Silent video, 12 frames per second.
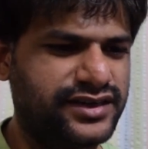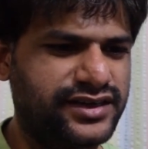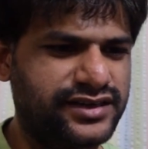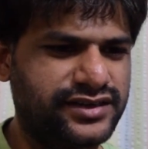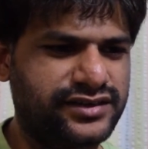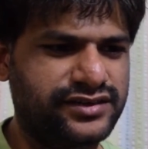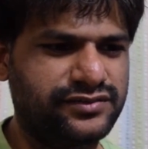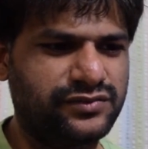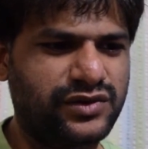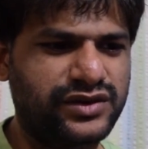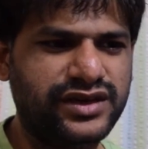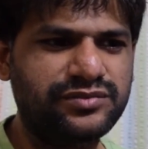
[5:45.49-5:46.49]
and
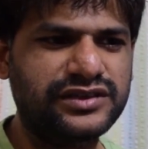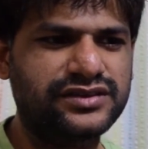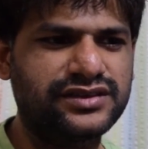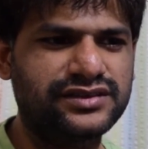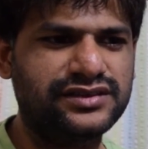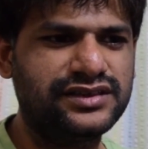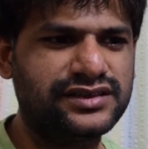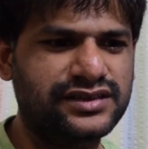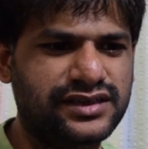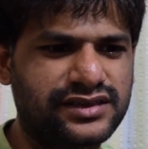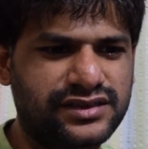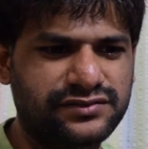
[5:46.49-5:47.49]
what happens is these
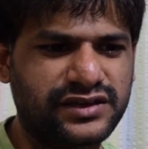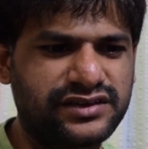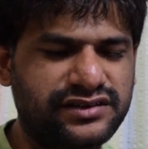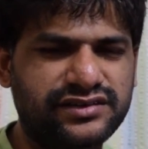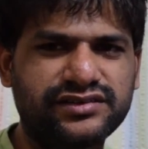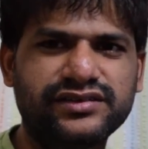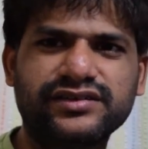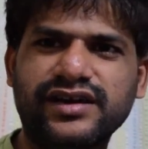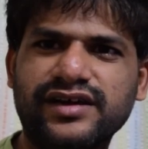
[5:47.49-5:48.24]
kind of iterations